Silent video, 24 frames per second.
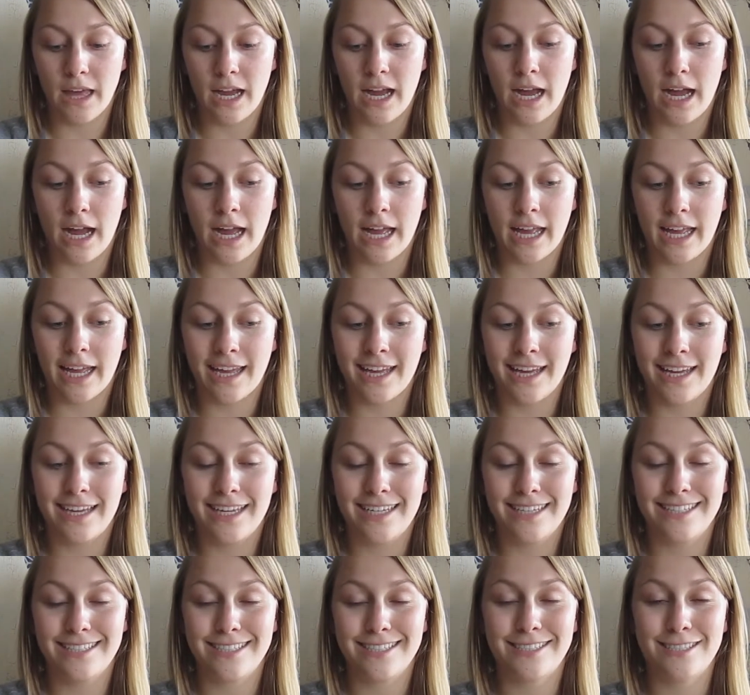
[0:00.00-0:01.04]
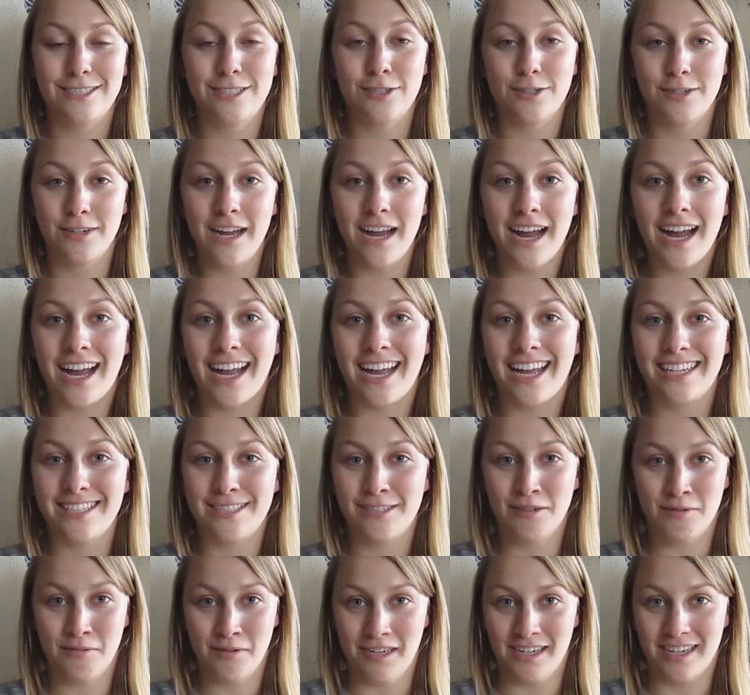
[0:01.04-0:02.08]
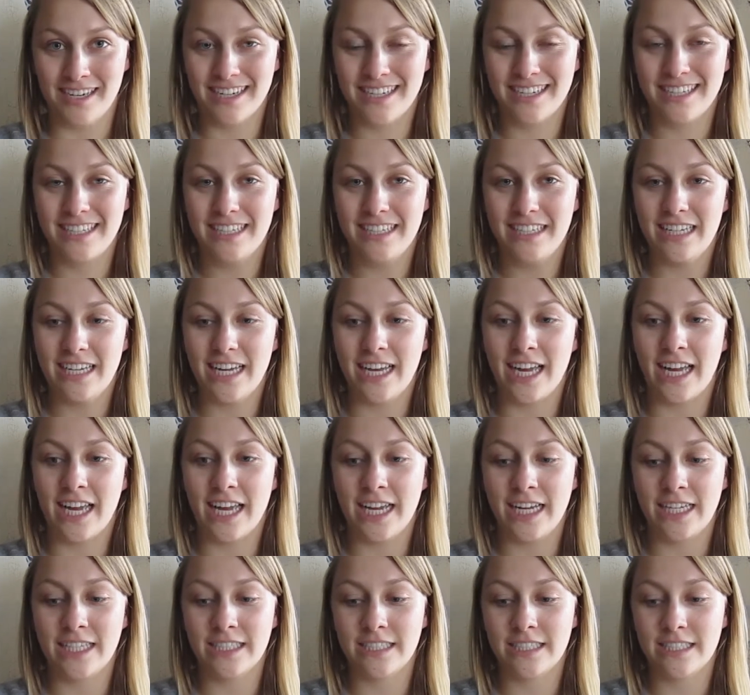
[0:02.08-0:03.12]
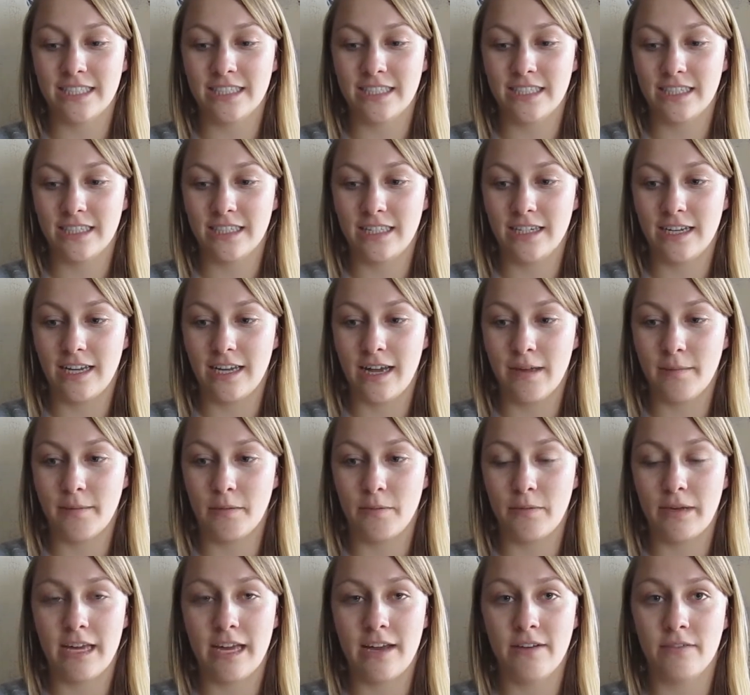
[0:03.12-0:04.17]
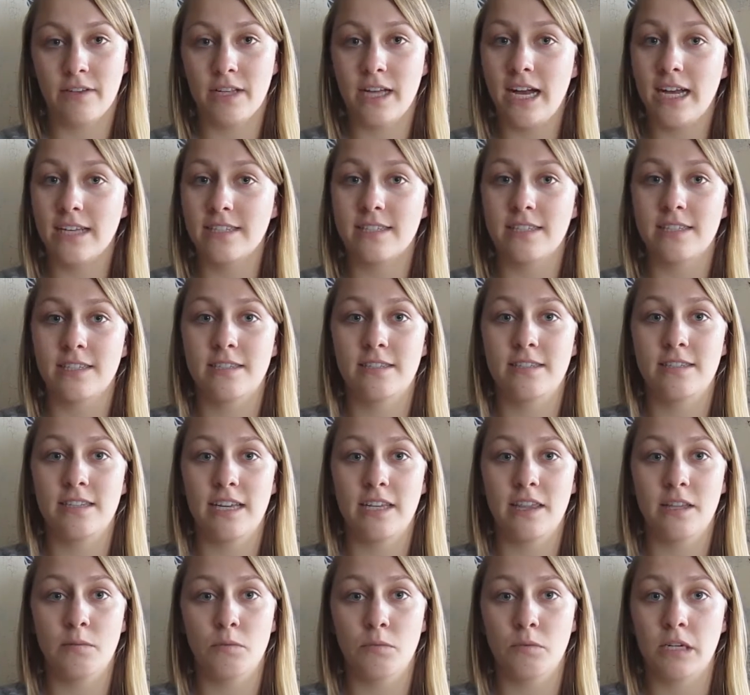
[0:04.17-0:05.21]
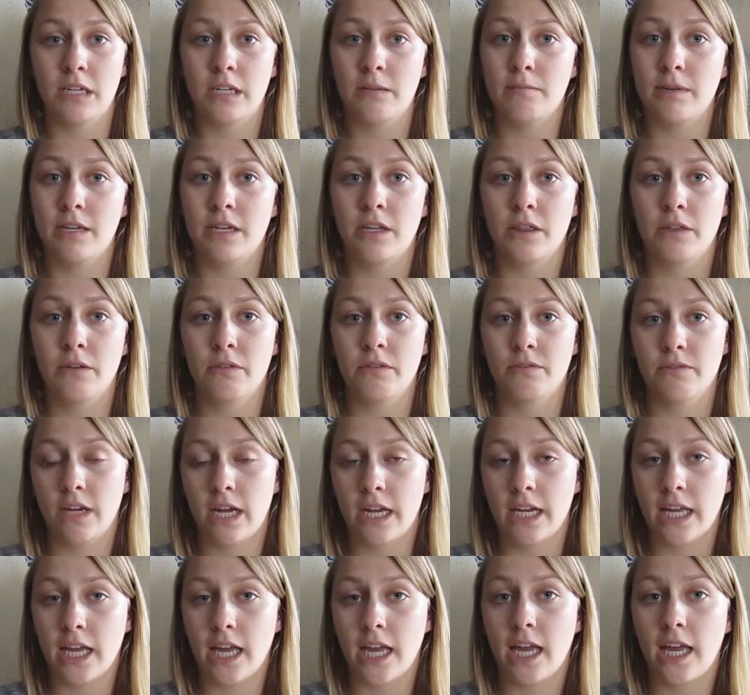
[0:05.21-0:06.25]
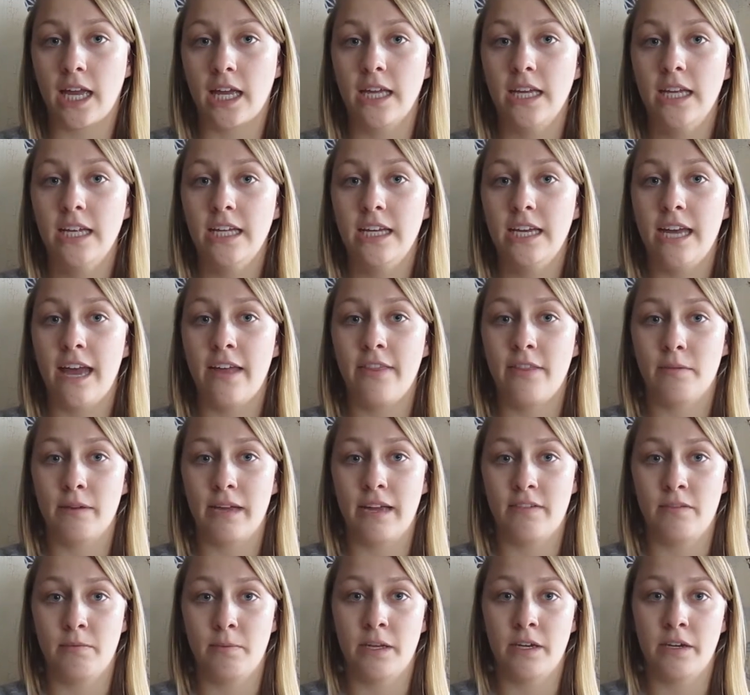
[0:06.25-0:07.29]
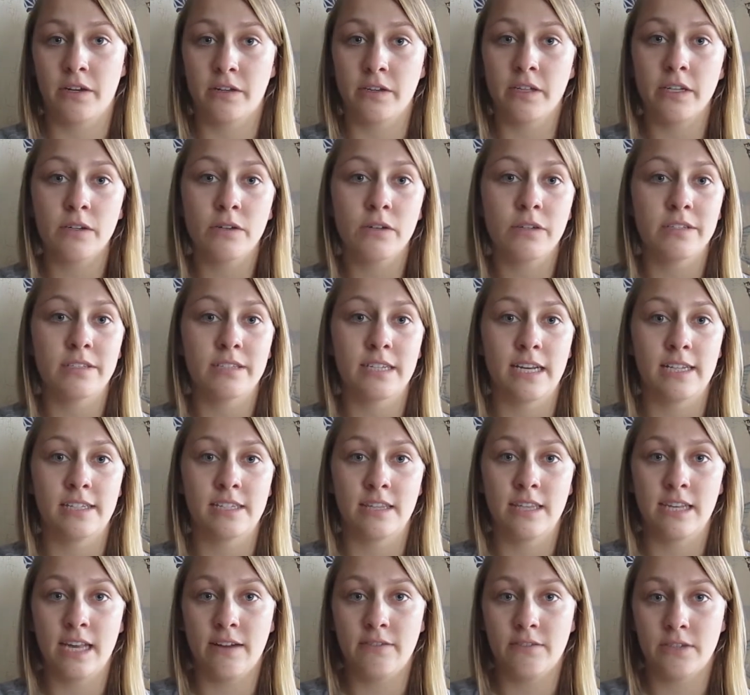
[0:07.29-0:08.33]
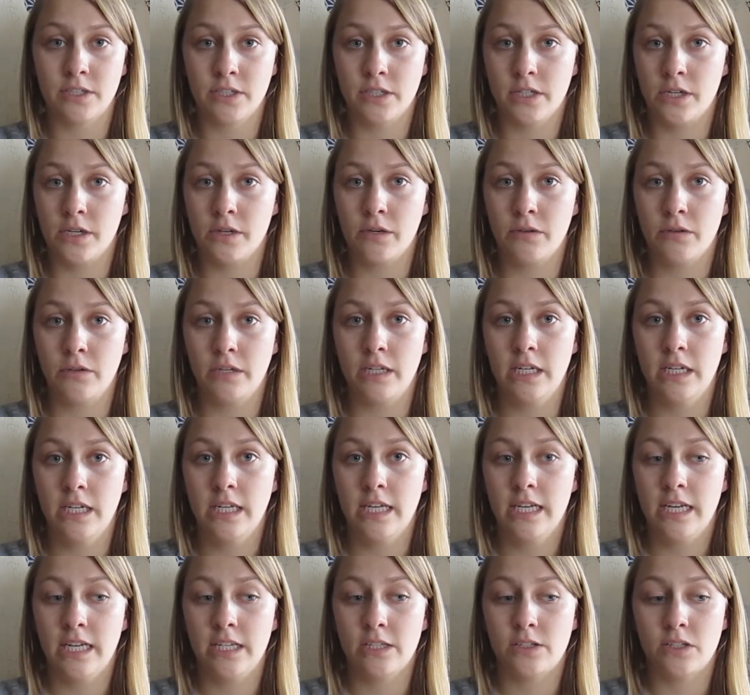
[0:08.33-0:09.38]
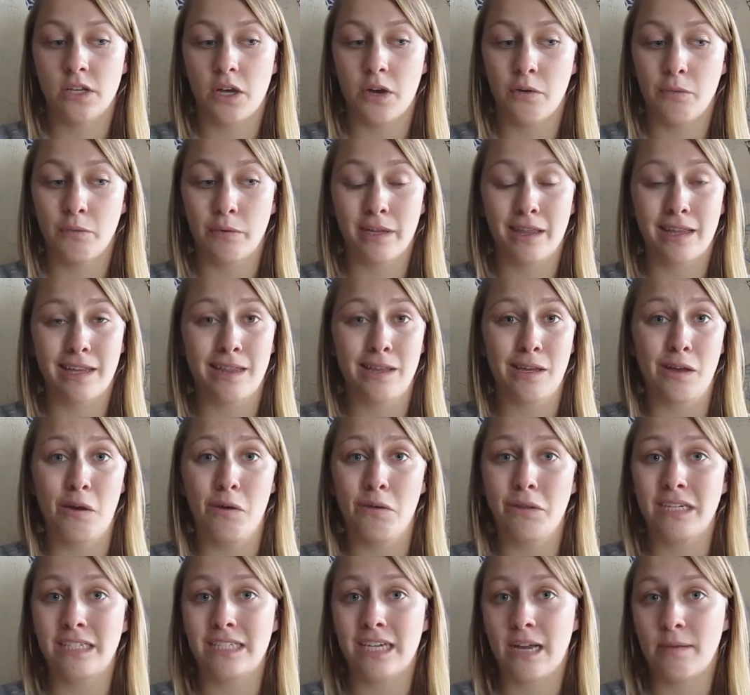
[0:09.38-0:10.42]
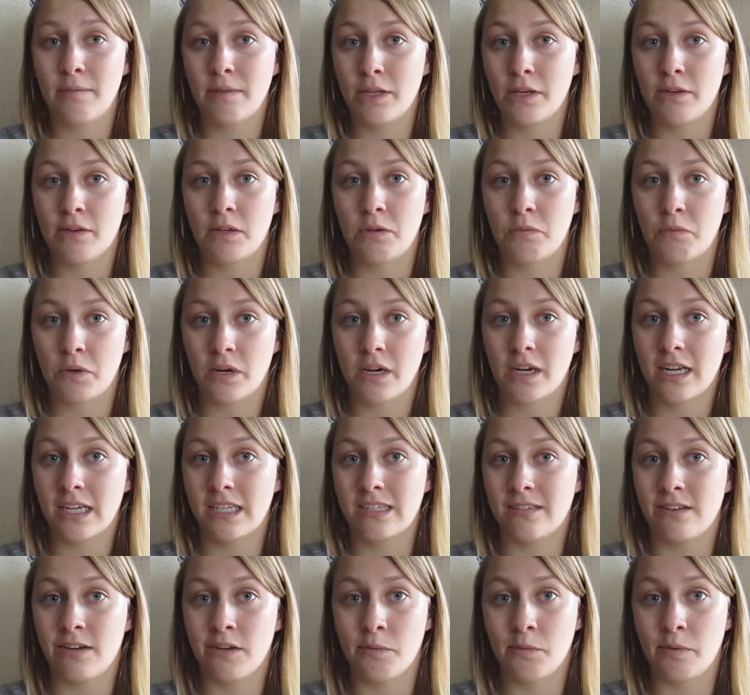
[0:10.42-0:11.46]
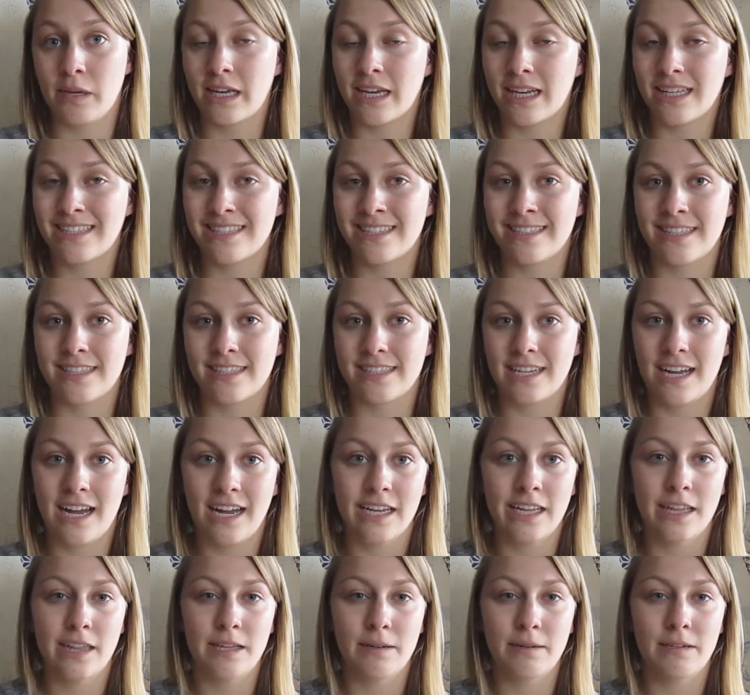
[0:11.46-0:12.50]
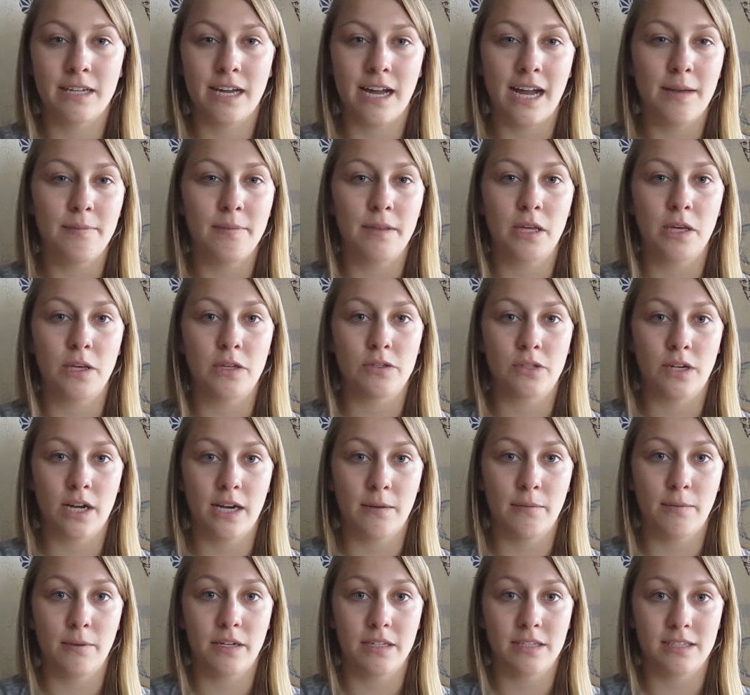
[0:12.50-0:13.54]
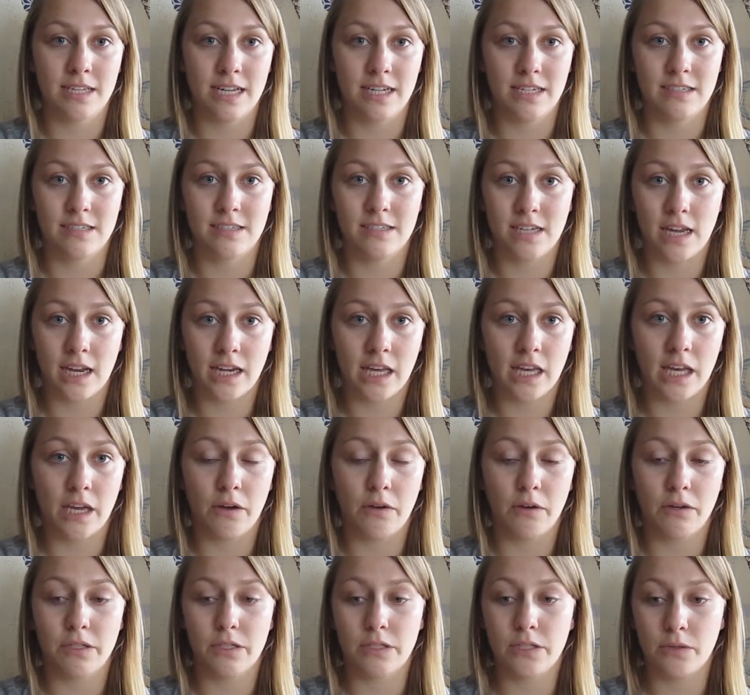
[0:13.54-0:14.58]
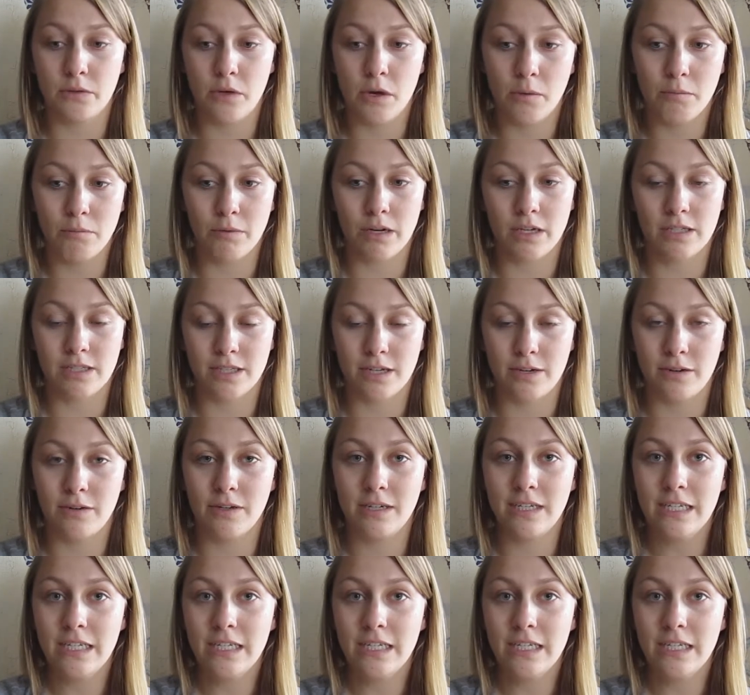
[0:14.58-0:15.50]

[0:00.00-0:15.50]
I try to work, and we have classes in the morning Monday through Friday, and then we have to be at our clinical sites in the afternoon. So really the only time that you can work is on weekends, and that's kind of the time that you try to put aside to study or to do homework, so